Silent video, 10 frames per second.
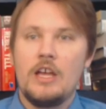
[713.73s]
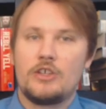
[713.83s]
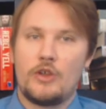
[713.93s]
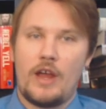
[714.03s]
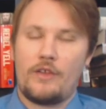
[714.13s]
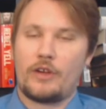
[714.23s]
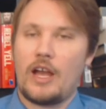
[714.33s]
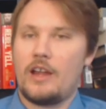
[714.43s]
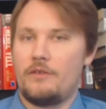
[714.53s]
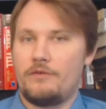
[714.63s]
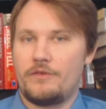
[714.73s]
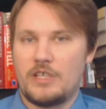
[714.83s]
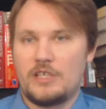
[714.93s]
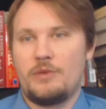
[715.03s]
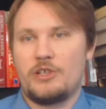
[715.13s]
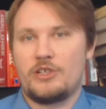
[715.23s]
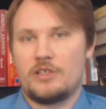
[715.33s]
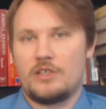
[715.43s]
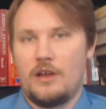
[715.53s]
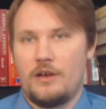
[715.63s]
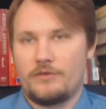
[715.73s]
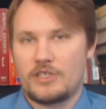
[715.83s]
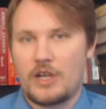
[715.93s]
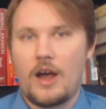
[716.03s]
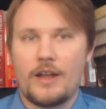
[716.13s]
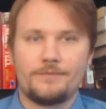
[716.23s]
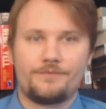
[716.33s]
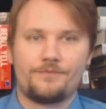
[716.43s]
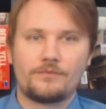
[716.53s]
so now they're kind of suspicious of Scott.